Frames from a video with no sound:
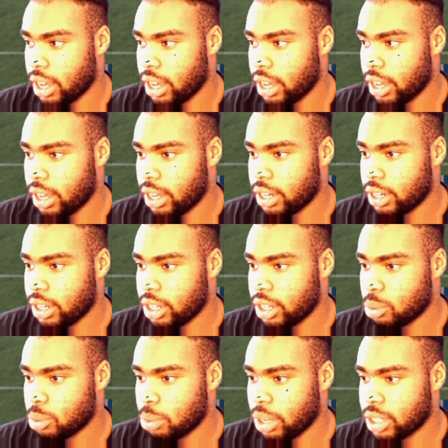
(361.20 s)
and
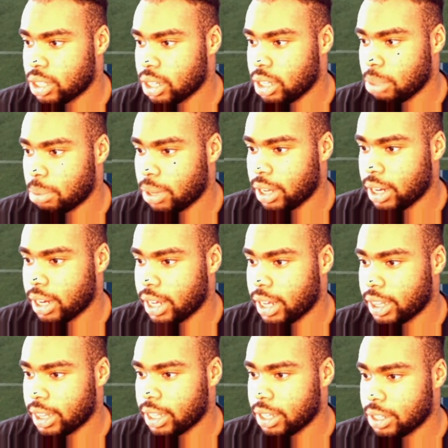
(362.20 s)
he's basically playing it
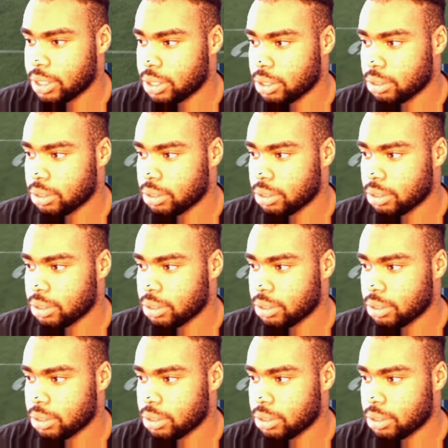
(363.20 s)
like this.